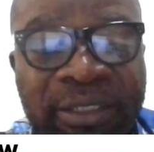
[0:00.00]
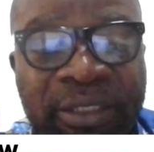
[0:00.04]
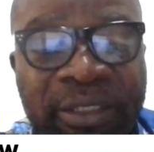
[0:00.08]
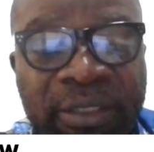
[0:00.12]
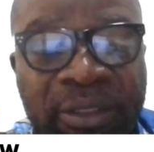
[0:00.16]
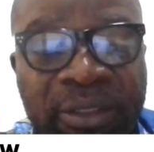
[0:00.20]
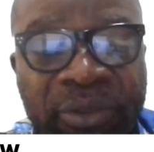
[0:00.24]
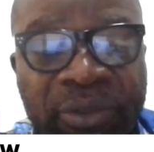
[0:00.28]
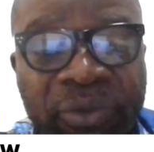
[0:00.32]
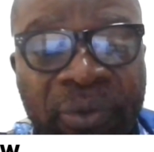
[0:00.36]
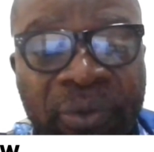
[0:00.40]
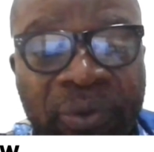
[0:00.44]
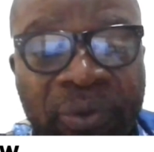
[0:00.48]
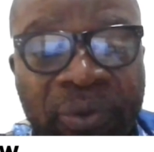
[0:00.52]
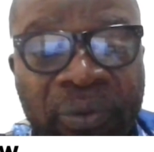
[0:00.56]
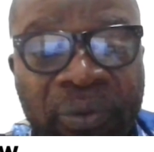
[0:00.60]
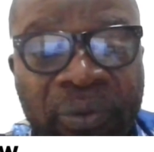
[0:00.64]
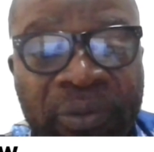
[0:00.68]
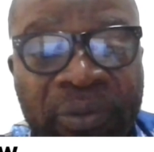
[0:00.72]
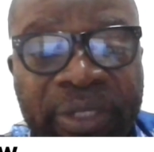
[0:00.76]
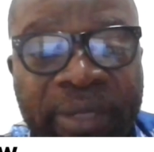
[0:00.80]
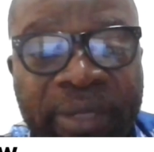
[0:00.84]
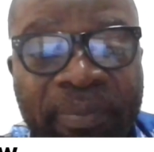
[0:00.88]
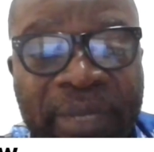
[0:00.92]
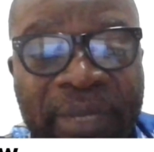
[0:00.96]
So
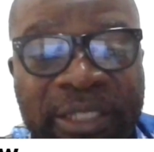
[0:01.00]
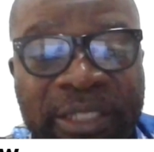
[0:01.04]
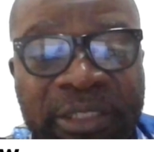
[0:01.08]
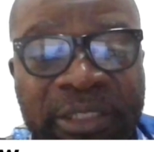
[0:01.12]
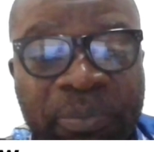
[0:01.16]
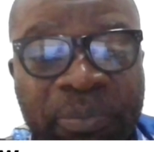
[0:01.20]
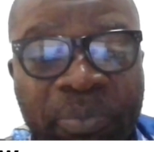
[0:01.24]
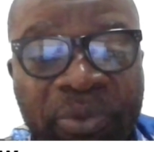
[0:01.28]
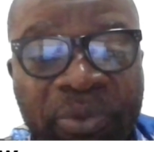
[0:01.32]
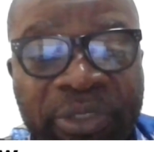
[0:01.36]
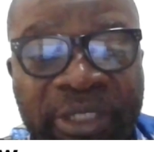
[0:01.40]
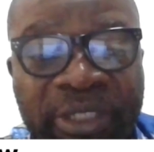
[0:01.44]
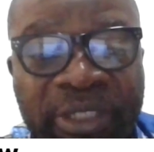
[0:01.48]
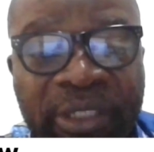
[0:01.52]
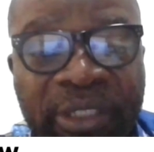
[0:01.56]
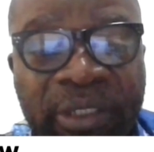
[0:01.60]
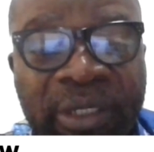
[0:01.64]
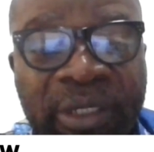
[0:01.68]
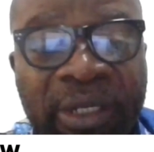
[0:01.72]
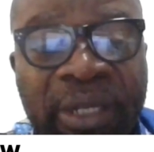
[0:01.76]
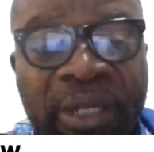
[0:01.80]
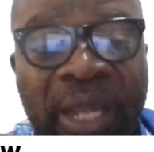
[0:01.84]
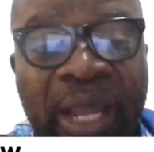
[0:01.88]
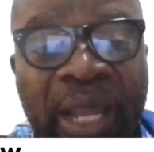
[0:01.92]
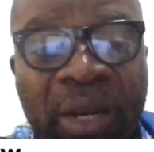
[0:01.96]
they must put in
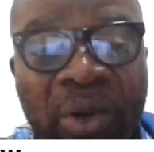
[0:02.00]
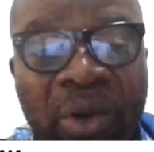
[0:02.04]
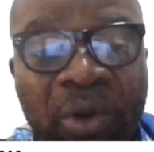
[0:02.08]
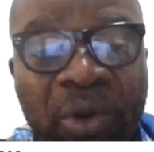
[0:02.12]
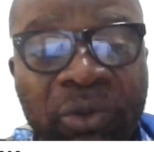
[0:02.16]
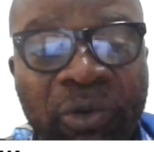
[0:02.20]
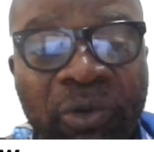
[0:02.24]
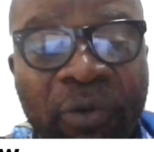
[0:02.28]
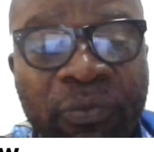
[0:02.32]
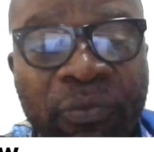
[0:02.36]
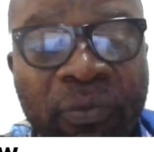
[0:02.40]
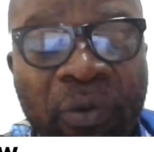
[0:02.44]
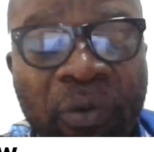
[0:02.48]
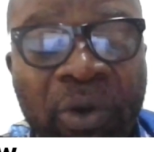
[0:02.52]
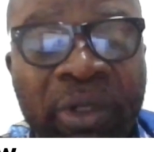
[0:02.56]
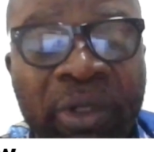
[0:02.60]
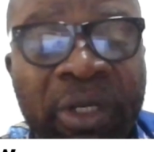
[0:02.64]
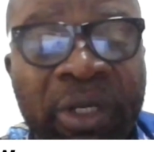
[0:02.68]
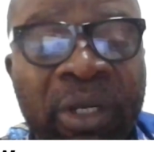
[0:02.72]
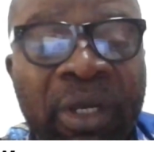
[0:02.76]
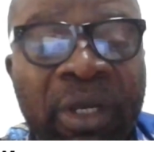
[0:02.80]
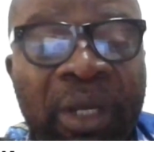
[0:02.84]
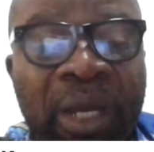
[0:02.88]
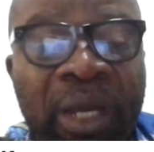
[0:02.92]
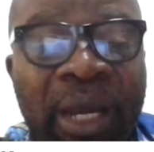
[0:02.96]
a lot of what
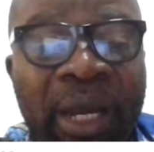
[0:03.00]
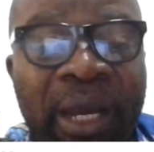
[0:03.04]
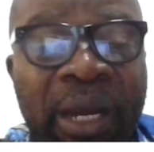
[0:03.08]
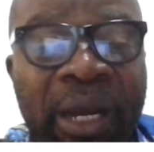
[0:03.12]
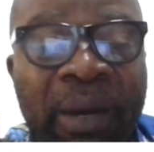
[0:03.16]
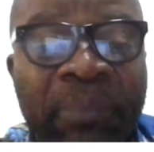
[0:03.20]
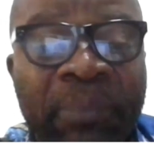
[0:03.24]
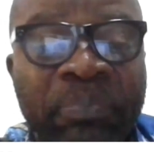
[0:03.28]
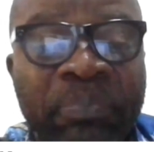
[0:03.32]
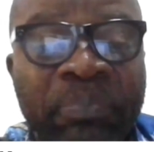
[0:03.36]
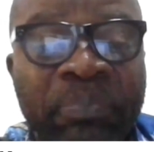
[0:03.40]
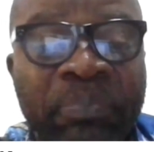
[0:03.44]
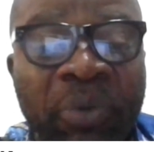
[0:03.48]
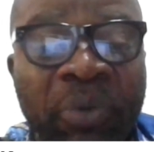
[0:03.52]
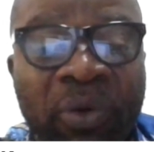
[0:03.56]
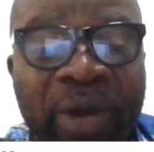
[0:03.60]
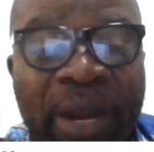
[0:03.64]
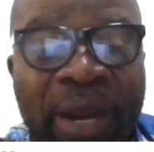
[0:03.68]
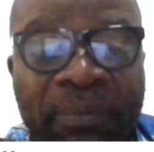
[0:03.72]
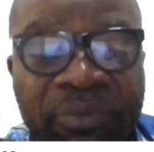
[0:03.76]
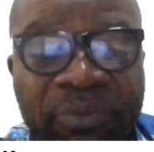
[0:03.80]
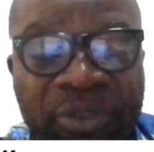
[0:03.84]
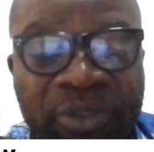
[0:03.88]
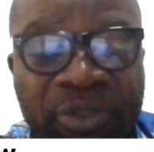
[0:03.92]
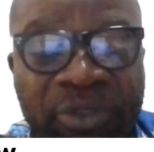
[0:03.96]
uh,
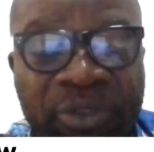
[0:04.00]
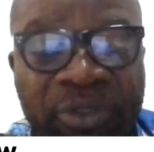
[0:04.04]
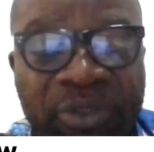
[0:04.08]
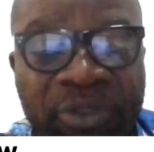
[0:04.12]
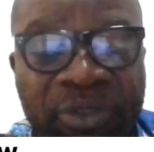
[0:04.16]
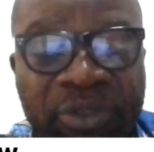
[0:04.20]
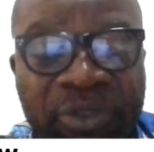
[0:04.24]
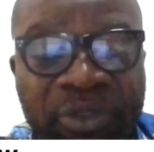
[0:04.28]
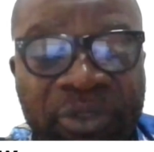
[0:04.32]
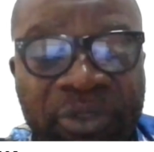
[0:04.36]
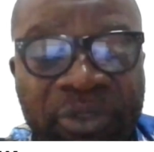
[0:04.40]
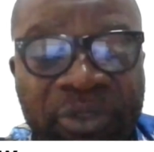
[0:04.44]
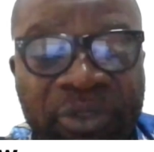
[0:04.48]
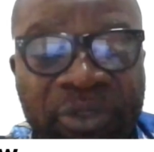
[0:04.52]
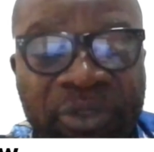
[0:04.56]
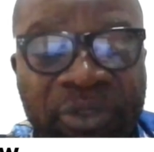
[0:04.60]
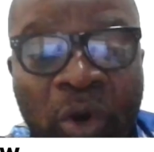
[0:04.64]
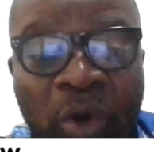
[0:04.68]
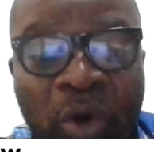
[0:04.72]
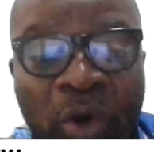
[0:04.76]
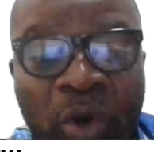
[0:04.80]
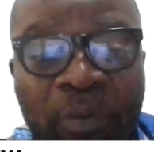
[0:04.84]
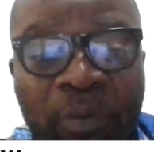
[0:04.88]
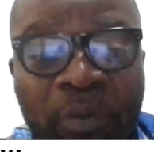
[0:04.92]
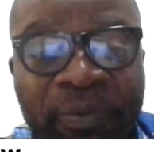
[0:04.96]
programs to
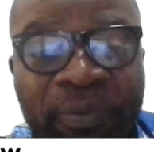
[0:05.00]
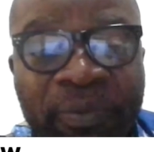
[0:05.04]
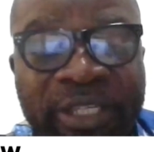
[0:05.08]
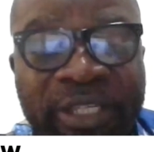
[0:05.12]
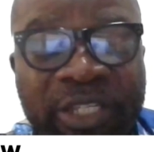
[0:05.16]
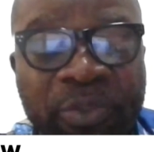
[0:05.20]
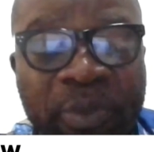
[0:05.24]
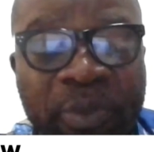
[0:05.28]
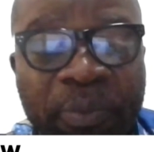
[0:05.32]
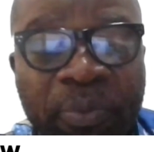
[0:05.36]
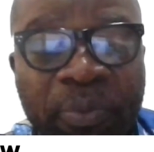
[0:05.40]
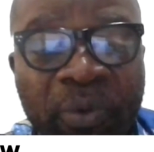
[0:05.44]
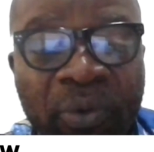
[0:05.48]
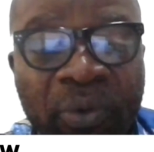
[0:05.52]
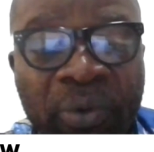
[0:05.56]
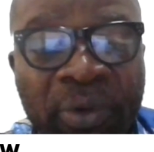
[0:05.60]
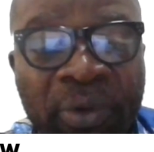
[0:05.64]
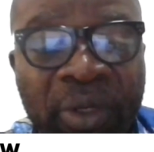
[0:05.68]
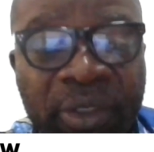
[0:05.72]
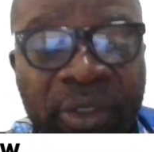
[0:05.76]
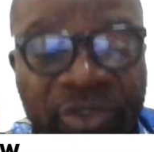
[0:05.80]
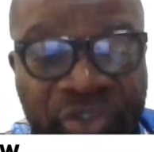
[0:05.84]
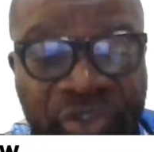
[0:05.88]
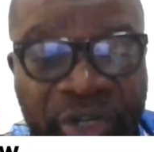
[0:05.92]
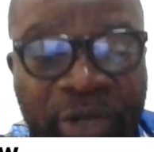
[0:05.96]
absorb these people
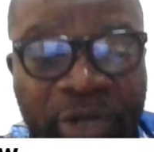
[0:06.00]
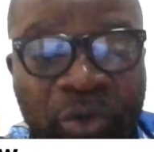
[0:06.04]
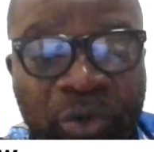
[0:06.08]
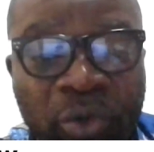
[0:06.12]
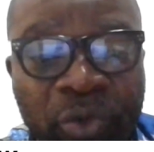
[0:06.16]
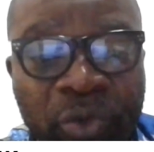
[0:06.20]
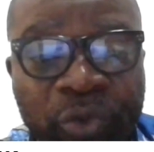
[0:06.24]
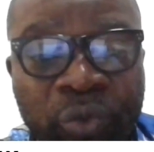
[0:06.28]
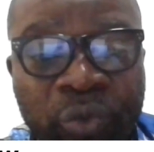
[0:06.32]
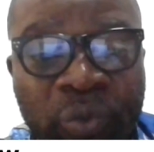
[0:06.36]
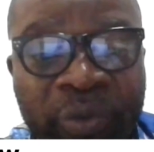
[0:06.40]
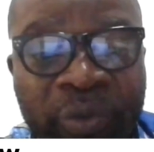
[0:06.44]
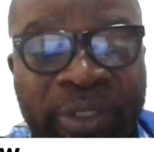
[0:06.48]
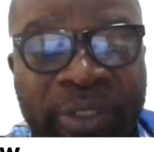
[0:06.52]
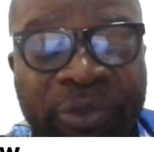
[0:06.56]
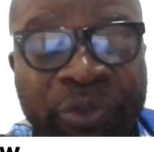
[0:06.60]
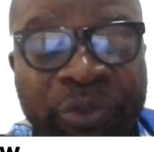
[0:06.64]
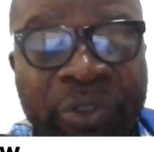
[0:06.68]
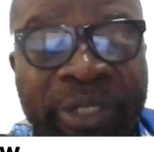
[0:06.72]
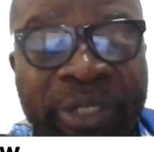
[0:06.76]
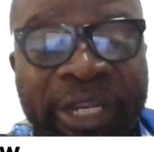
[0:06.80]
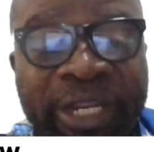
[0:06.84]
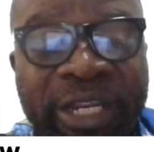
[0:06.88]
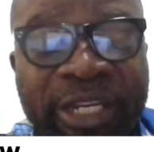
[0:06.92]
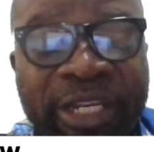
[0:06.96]
train those who
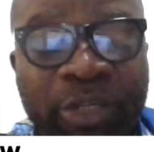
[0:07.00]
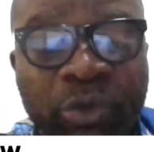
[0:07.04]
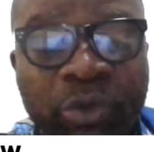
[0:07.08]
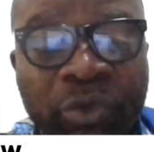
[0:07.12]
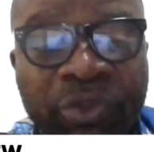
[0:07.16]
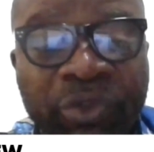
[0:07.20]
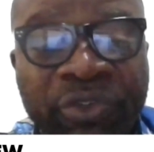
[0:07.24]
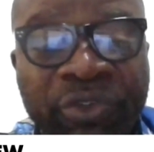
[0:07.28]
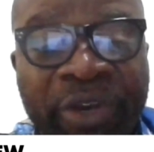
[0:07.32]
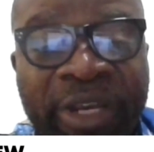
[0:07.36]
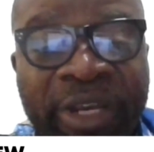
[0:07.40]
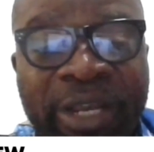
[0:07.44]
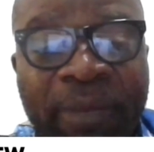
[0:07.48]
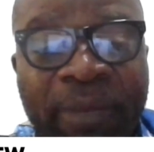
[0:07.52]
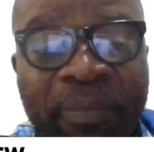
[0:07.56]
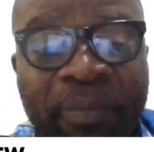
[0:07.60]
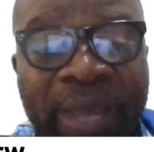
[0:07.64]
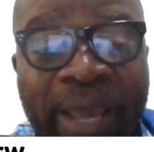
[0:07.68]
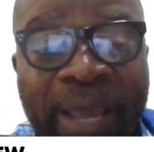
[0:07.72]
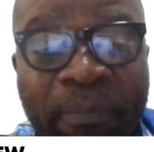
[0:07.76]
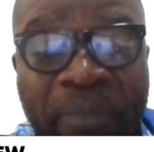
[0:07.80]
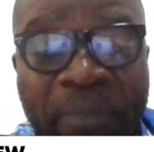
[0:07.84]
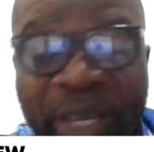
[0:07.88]
they need to train them and